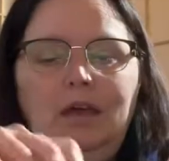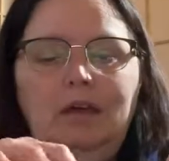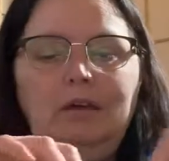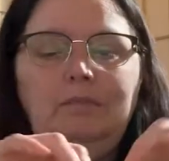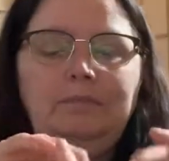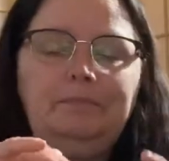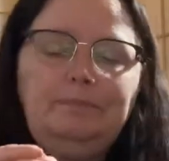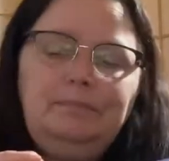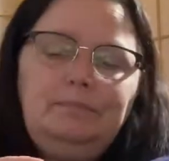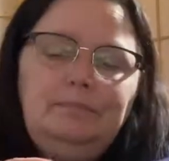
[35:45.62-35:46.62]
um,
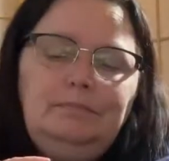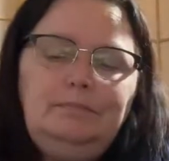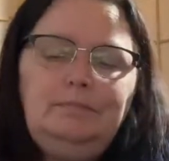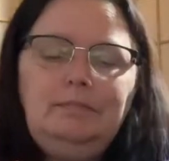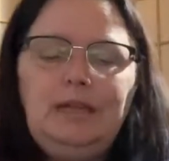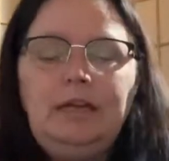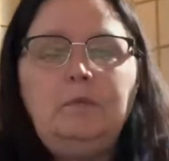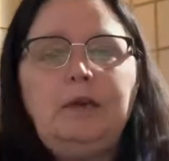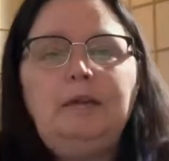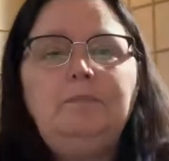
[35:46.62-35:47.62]

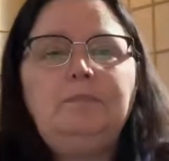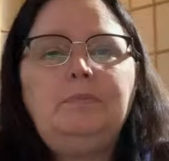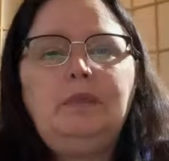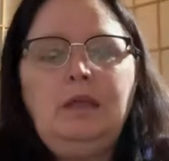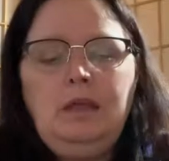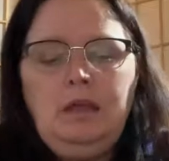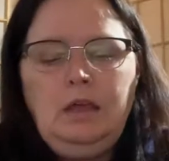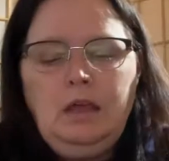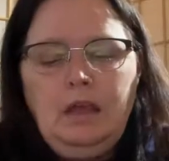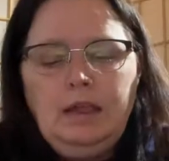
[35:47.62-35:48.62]
anyway,
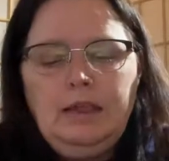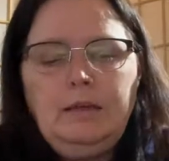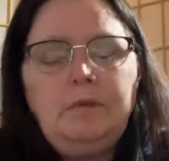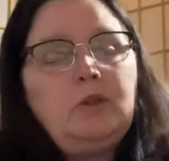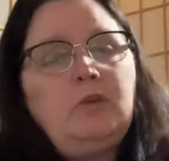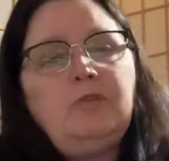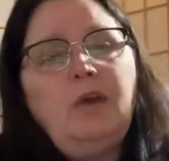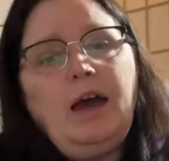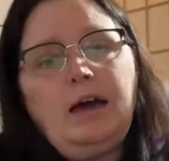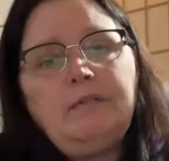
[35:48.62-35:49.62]
let me know if you
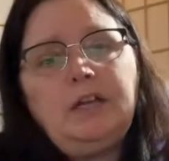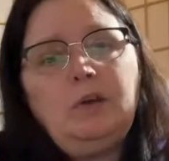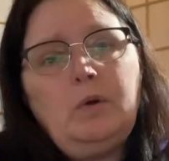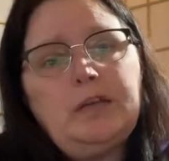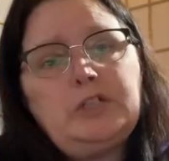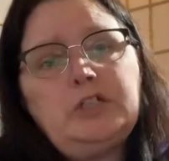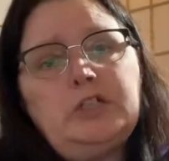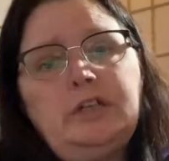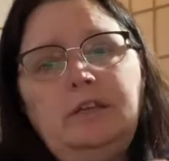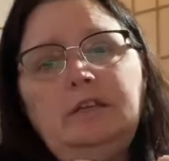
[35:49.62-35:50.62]
have any
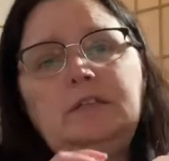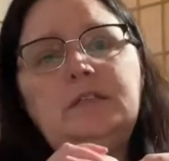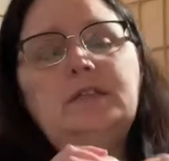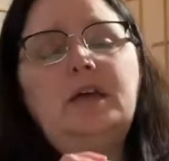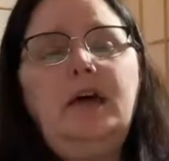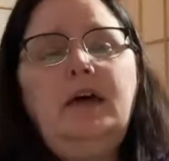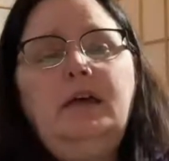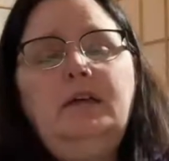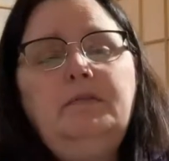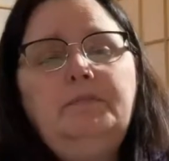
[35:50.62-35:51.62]
questions.
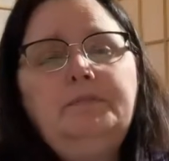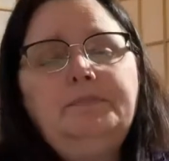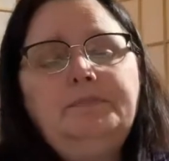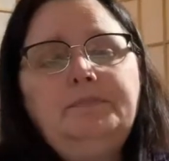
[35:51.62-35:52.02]
Um,